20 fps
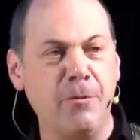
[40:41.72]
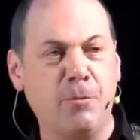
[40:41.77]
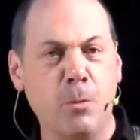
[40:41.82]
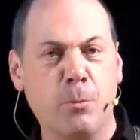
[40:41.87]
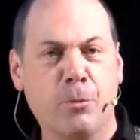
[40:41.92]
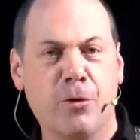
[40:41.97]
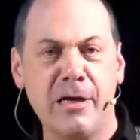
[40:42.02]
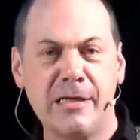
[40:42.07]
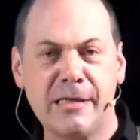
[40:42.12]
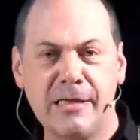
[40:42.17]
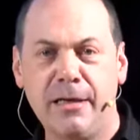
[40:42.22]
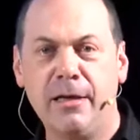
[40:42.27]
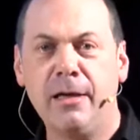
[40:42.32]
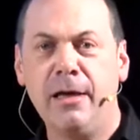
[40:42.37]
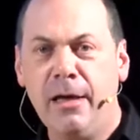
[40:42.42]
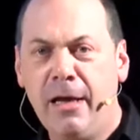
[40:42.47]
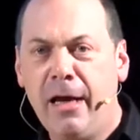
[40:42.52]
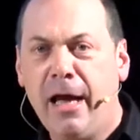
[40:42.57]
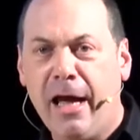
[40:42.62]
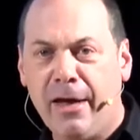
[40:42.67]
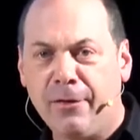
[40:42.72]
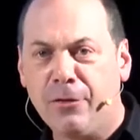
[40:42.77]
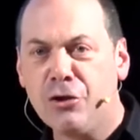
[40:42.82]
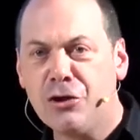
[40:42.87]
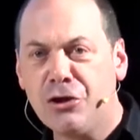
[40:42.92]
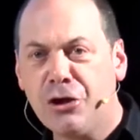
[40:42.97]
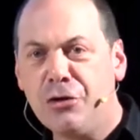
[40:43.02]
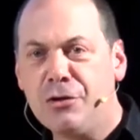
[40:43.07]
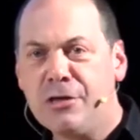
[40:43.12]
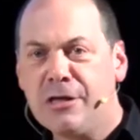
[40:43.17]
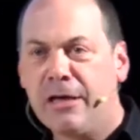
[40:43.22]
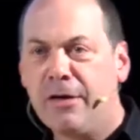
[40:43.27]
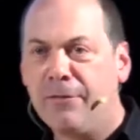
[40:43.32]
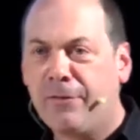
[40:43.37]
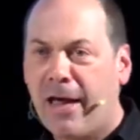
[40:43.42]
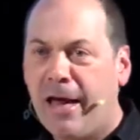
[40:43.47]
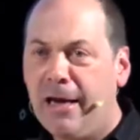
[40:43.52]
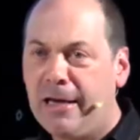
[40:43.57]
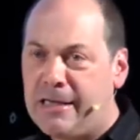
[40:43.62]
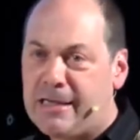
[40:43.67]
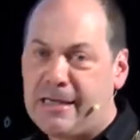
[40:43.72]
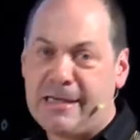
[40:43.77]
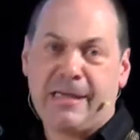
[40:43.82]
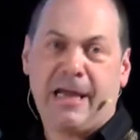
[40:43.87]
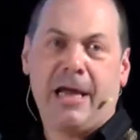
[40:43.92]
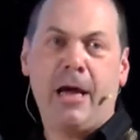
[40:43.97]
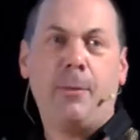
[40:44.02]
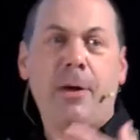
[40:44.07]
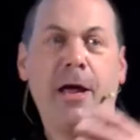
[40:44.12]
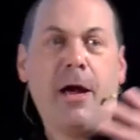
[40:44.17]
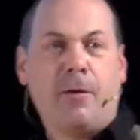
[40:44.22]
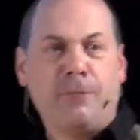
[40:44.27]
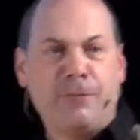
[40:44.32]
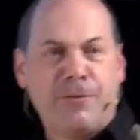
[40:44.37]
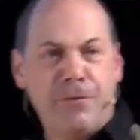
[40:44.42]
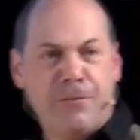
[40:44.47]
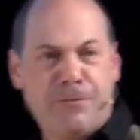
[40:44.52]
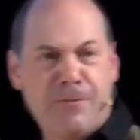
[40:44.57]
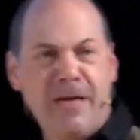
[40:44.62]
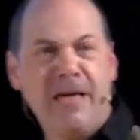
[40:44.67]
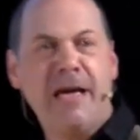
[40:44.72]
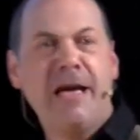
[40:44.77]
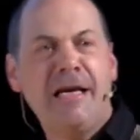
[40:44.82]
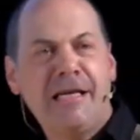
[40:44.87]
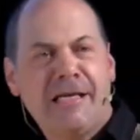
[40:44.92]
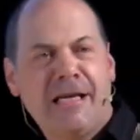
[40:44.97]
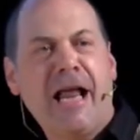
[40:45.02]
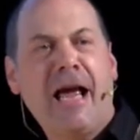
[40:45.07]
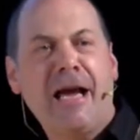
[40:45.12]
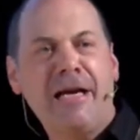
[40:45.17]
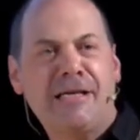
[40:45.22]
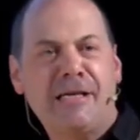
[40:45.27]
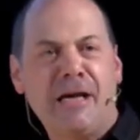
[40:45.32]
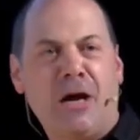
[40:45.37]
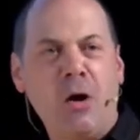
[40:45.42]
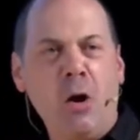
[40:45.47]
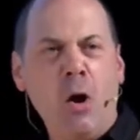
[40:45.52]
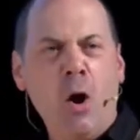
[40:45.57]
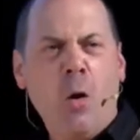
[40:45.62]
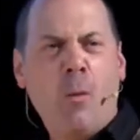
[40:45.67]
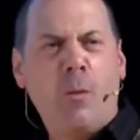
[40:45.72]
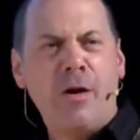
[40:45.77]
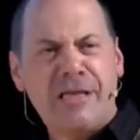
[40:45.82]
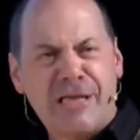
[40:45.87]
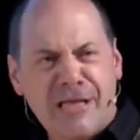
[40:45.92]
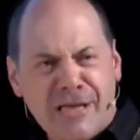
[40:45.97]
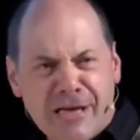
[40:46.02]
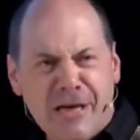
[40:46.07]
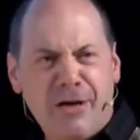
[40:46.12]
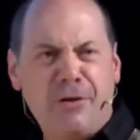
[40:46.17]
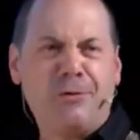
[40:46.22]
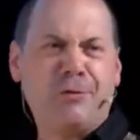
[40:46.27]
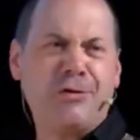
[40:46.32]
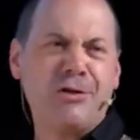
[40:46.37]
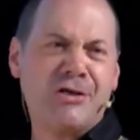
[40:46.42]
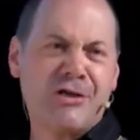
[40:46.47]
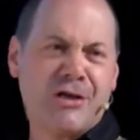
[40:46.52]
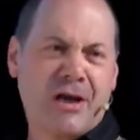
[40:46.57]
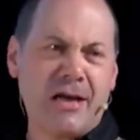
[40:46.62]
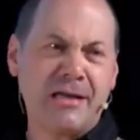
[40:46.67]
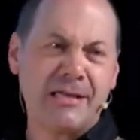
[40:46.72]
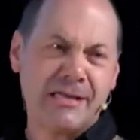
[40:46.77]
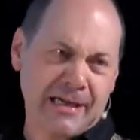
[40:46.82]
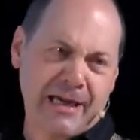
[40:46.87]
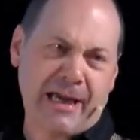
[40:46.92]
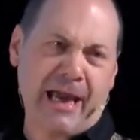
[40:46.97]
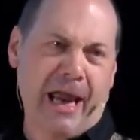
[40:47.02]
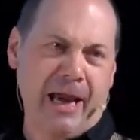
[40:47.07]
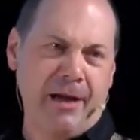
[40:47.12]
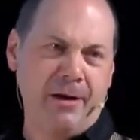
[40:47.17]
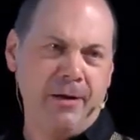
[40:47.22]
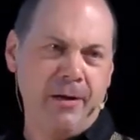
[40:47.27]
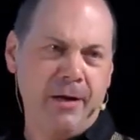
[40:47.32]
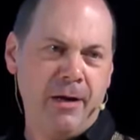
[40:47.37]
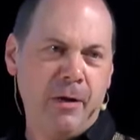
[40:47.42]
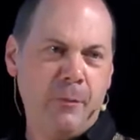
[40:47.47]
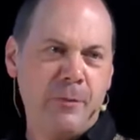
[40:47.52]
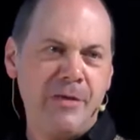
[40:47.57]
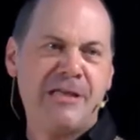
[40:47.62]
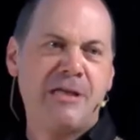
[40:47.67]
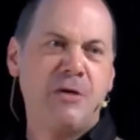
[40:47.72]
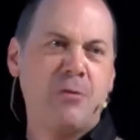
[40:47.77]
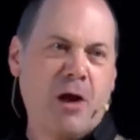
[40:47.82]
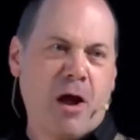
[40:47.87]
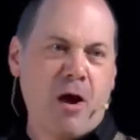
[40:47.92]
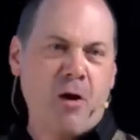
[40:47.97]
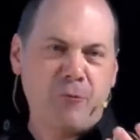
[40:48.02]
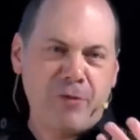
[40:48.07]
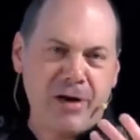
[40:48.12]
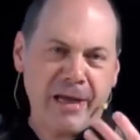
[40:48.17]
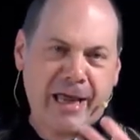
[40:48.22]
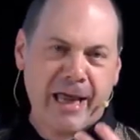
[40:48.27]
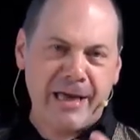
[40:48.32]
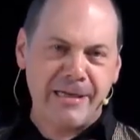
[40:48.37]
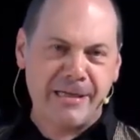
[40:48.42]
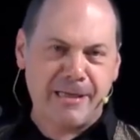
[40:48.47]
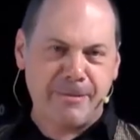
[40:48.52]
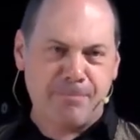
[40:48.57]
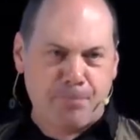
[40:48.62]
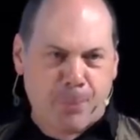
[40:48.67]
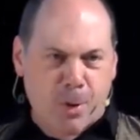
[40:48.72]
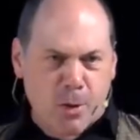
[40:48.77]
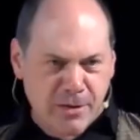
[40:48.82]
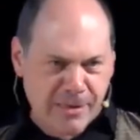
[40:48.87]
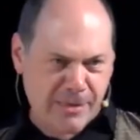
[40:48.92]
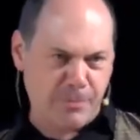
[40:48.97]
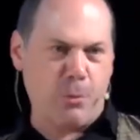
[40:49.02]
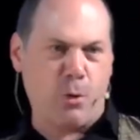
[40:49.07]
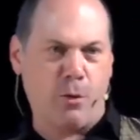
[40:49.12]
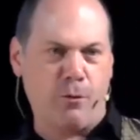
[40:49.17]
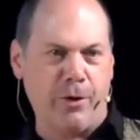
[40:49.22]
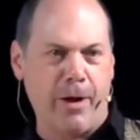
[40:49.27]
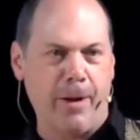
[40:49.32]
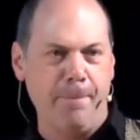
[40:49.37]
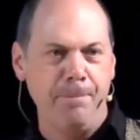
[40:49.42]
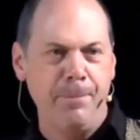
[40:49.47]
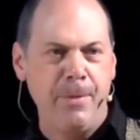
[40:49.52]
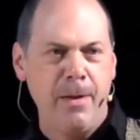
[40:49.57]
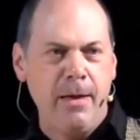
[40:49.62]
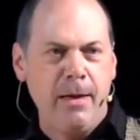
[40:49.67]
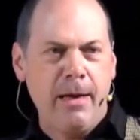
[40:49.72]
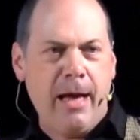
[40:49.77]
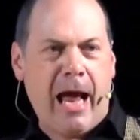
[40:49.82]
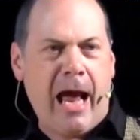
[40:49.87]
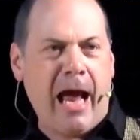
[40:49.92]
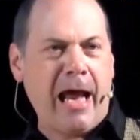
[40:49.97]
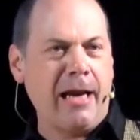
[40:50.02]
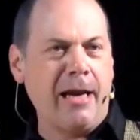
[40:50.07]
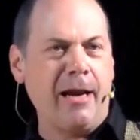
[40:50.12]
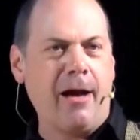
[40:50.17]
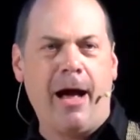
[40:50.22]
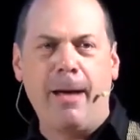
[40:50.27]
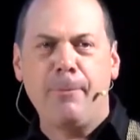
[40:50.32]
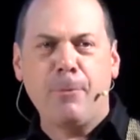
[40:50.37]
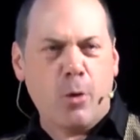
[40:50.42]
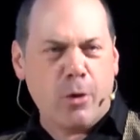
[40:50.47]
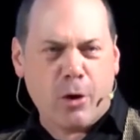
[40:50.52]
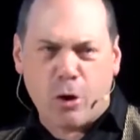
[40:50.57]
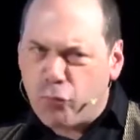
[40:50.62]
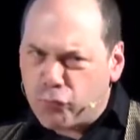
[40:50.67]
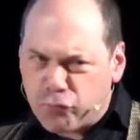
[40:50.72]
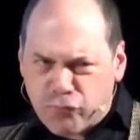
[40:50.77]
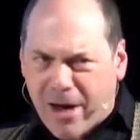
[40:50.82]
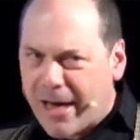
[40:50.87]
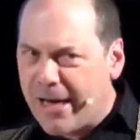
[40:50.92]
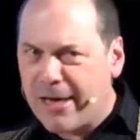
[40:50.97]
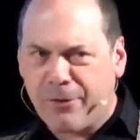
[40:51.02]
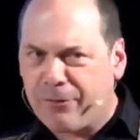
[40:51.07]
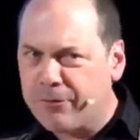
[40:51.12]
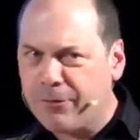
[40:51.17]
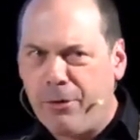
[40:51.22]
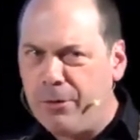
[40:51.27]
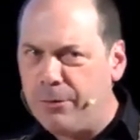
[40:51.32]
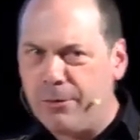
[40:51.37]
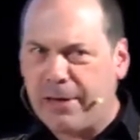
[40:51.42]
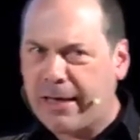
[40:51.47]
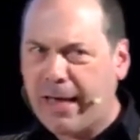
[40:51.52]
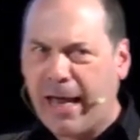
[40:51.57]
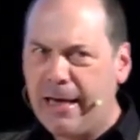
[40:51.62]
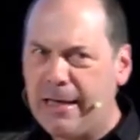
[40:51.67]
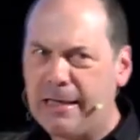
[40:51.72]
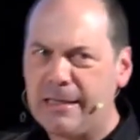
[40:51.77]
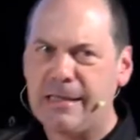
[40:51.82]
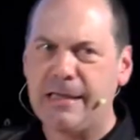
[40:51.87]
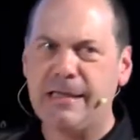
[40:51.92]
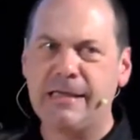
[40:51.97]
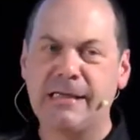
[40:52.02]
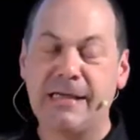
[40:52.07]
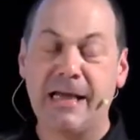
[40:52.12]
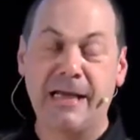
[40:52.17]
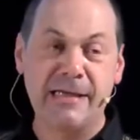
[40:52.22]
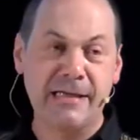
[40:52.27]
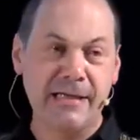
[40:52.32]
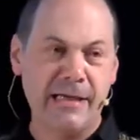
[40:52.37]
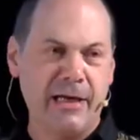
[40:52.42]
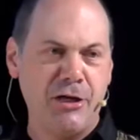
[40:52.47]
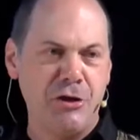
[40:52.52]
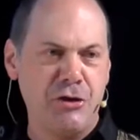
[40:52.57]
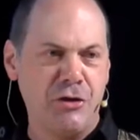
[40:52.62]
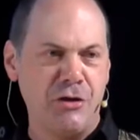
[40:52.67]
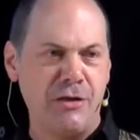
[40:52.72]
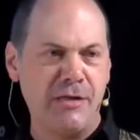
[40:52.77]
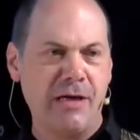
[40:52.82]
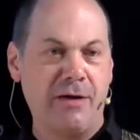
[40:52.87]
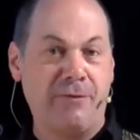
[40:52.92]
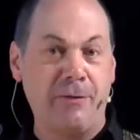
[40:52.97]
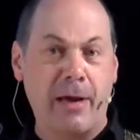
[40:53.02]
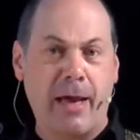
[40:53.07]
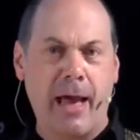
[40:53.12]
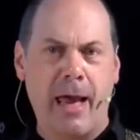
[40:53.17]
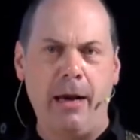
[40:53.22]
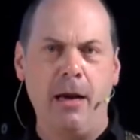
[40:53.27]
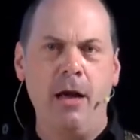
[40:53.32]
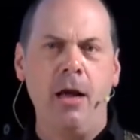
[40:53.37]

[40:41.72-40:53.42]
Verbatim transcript: were present at the shooting of Kennedy. So here we are, 50 years later. We're still discussing it. We still can't really get to the bottom of it. And I'm not going to rake through the Kennedy assassination stuff again,